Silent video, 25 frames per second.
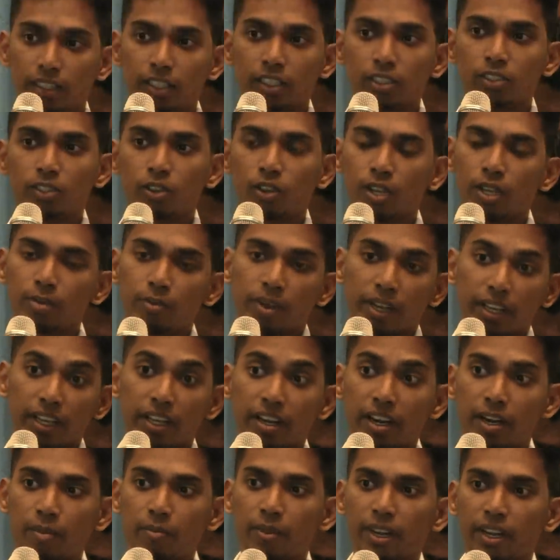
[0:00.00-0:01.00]
I just saw him
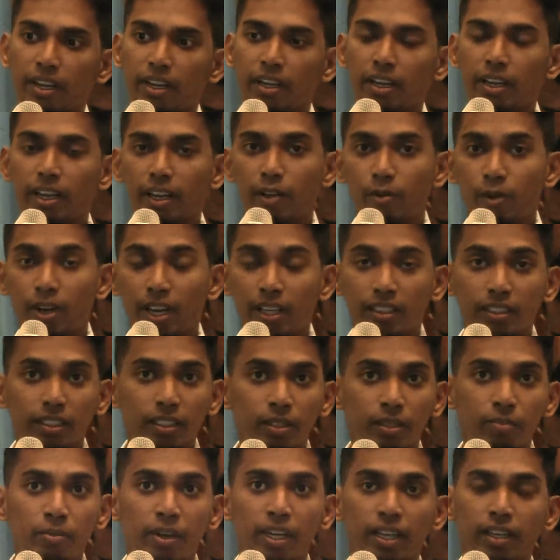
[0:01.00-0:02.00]
and I ran back. When I
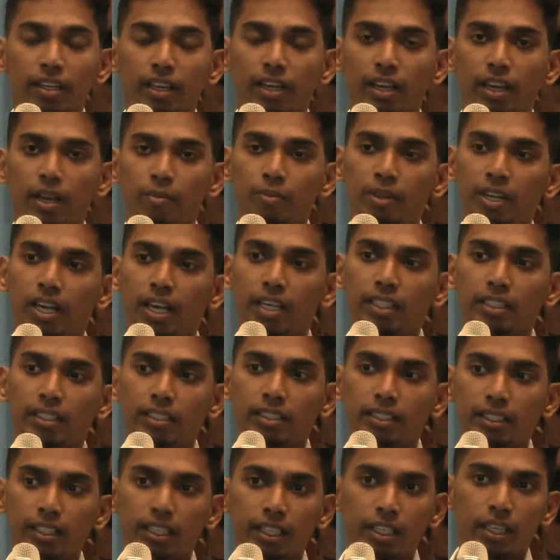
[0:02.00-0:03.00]
see him, I mean, I
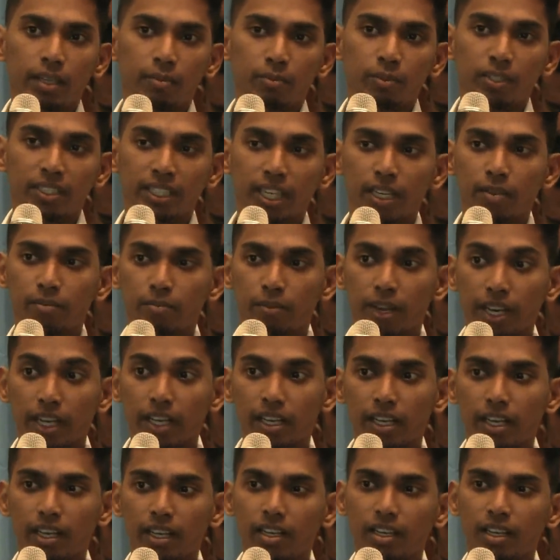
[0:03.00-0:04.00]
see beside my
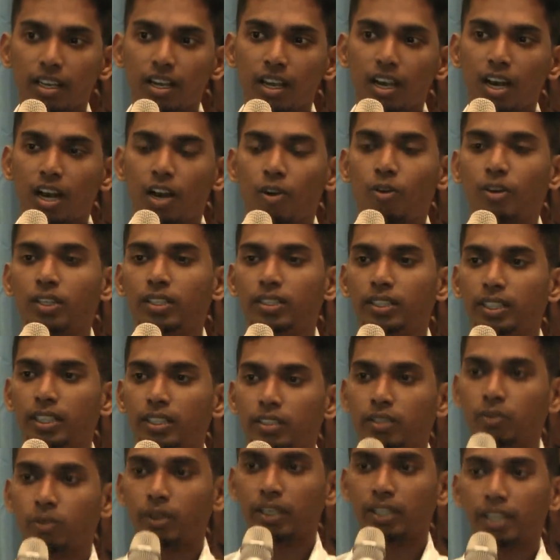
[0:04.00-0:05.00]
car, I was
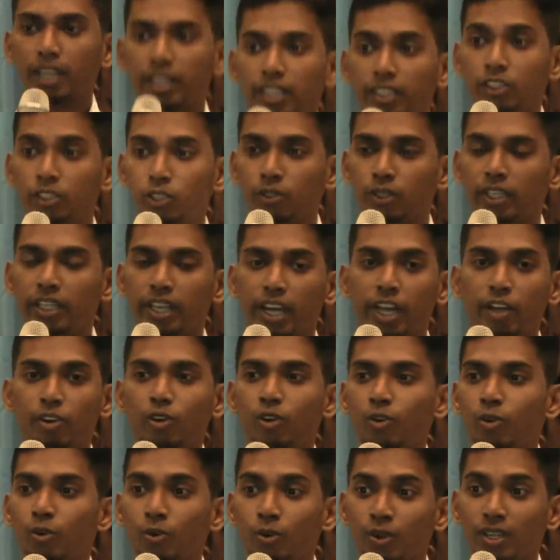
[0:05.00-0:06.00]
seeing one guy shooting. I
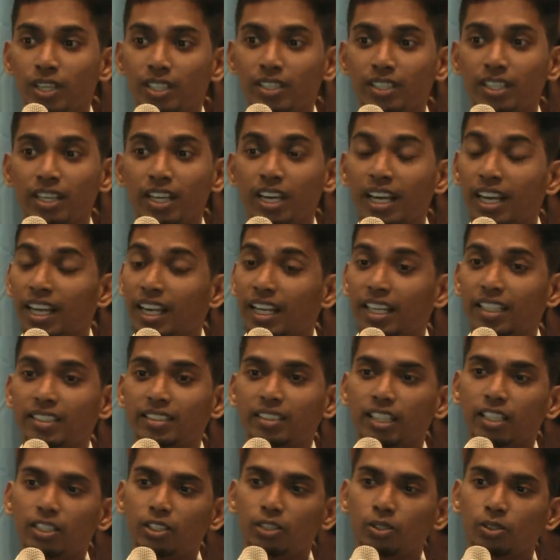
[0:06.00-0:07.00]
don't know who he is. He
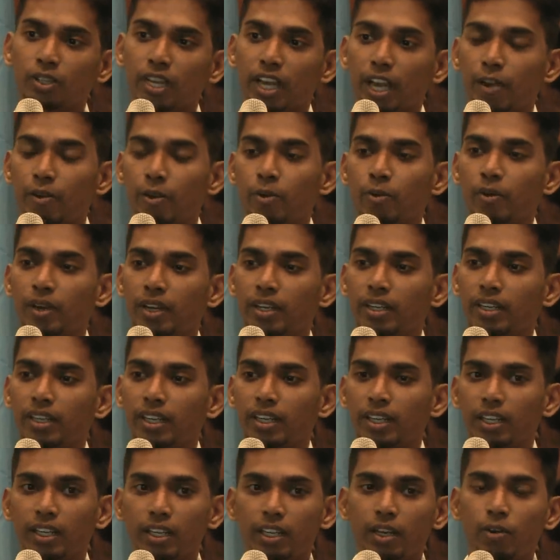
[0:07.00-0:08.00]
started shooting everyone.
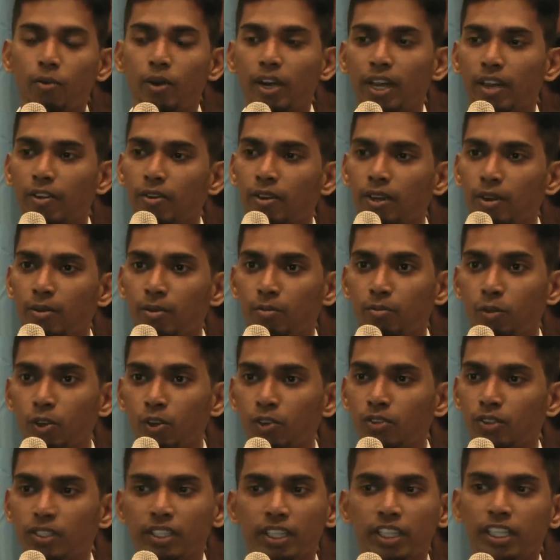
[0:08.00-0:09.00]
Whatever
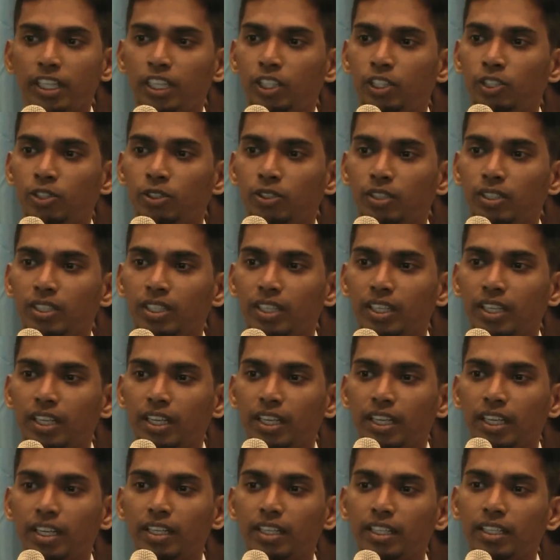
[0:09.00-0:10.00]
moves, he shoots.
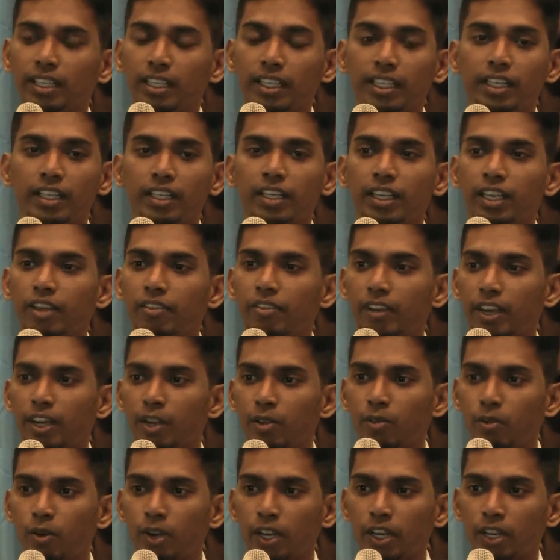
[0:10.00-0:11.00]
He didn't, didn't give
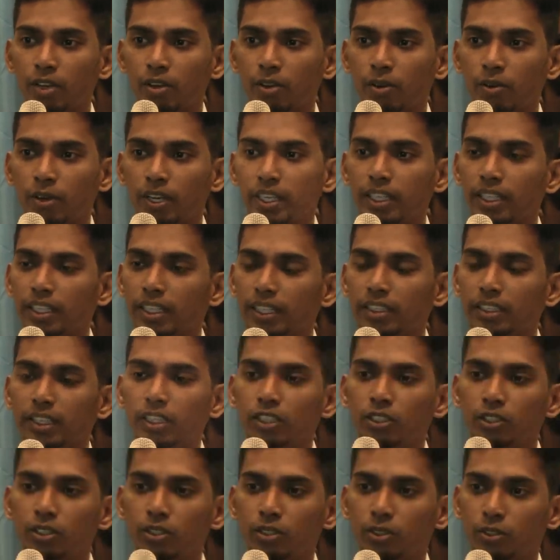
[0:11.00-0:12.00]
any warning or what. He
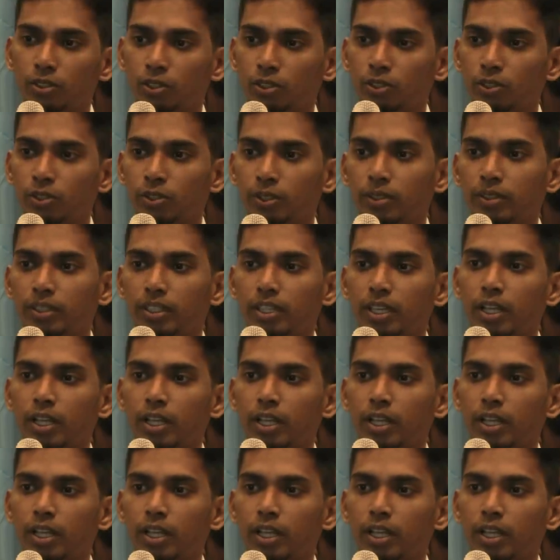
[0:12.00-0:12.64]
just shoot.